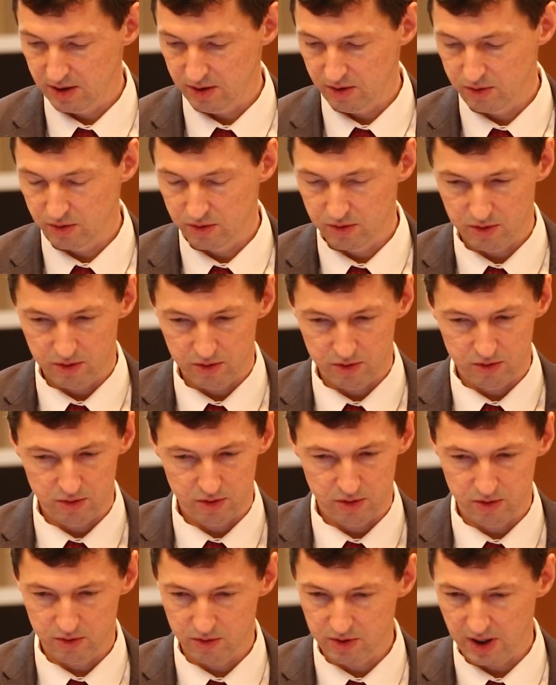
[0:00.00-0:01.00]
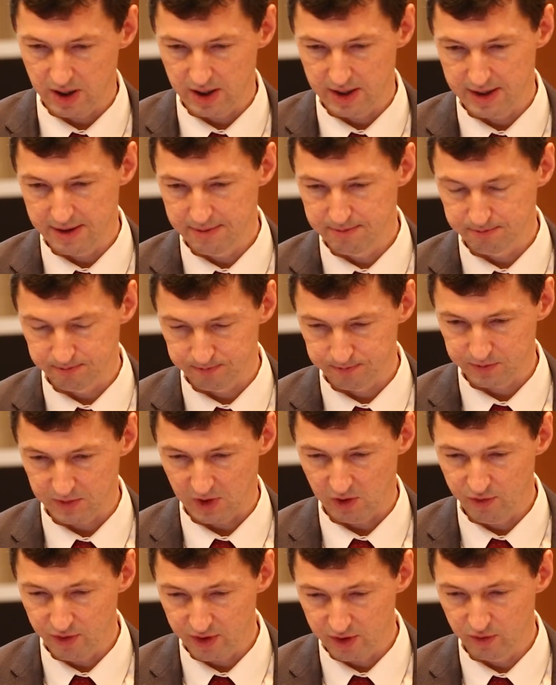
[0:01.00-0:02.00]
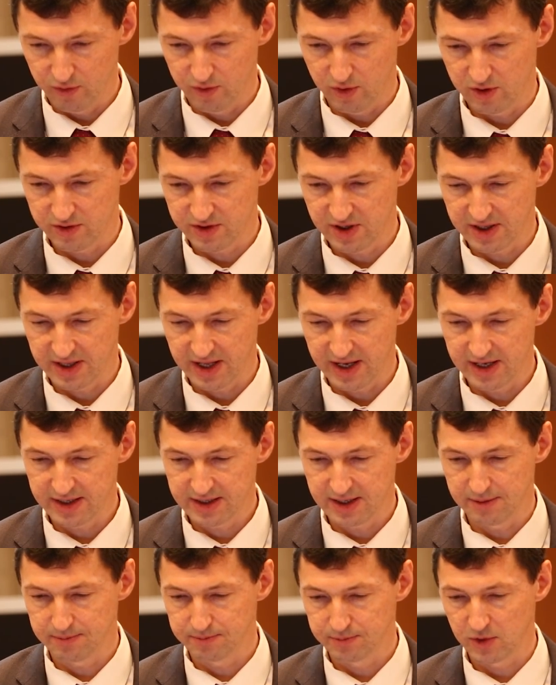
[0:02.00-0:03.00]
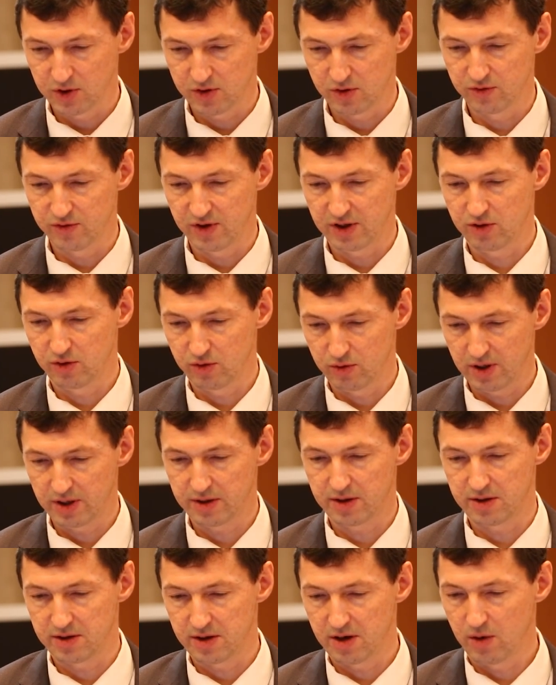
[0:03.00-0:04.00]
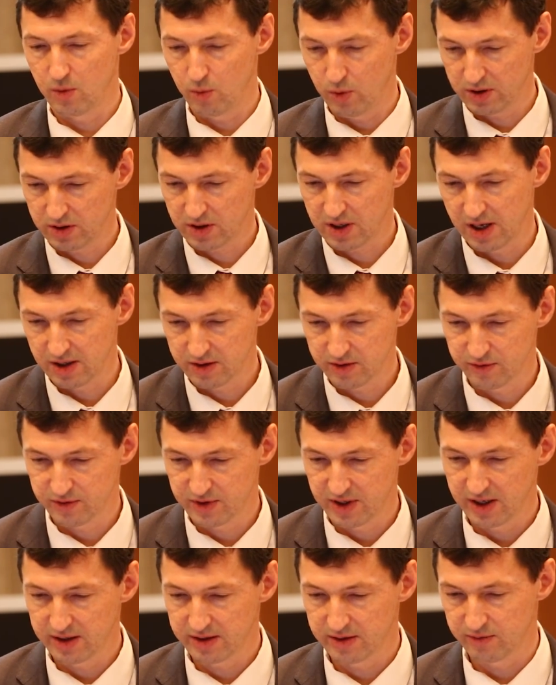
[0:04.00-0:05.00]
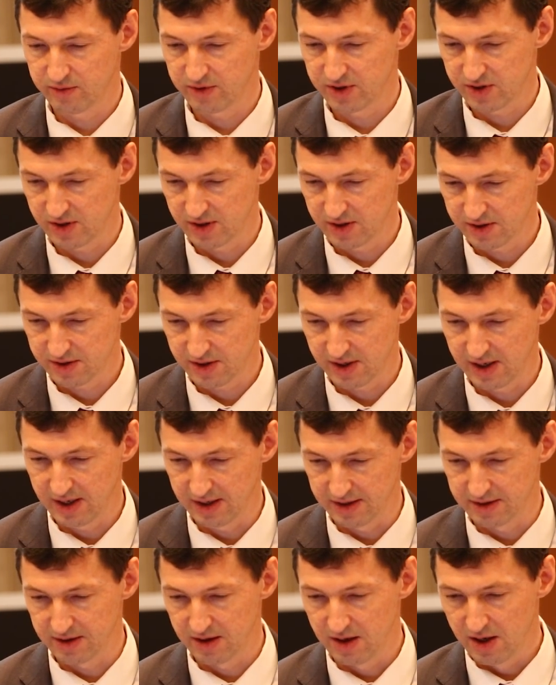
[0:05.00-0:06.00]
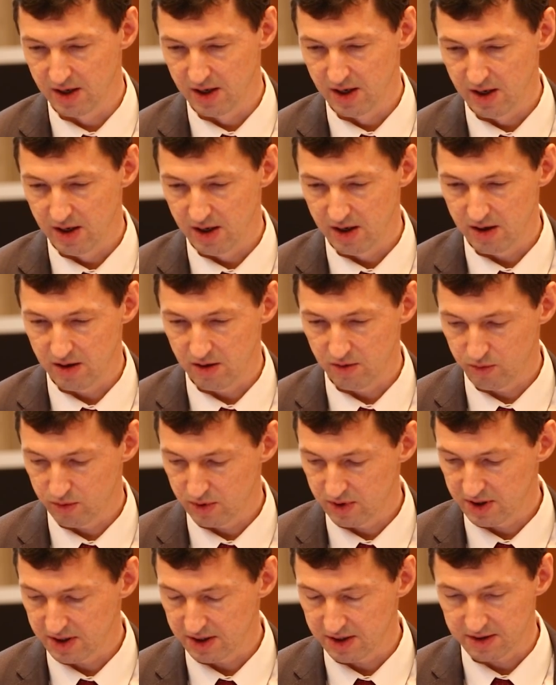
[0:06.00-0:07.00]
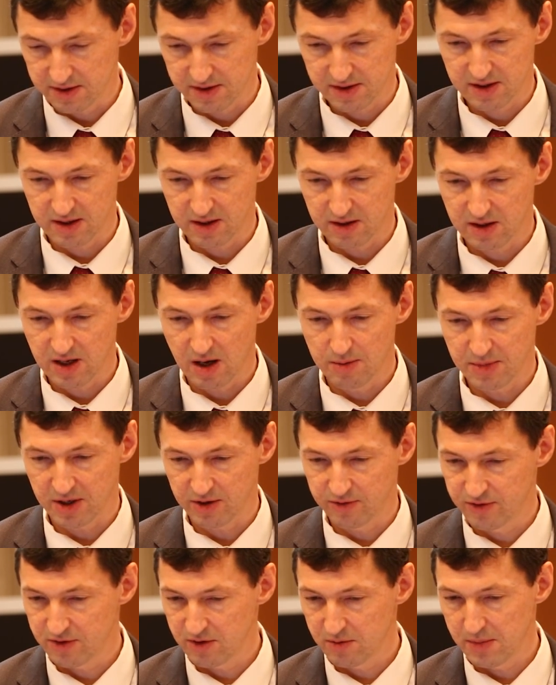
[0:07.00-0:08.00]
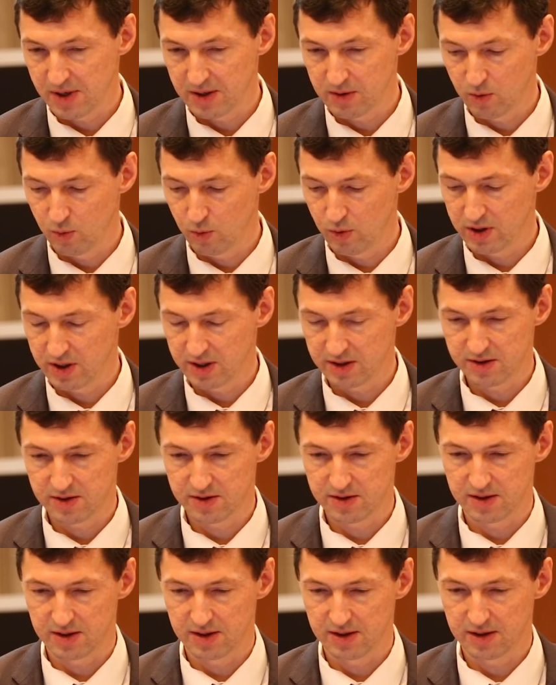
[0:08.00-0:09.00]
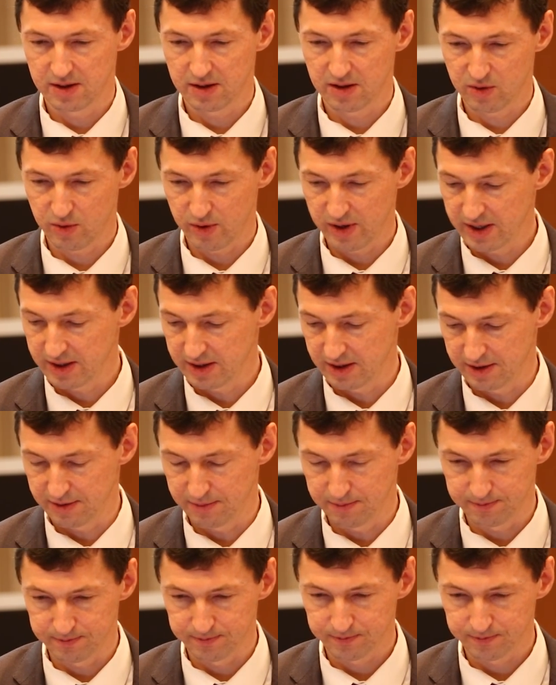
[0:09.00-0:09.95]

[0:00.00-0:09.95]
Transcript: you can fill for the data, so that you later know what kind of data this is and where it's coming from and when it's created.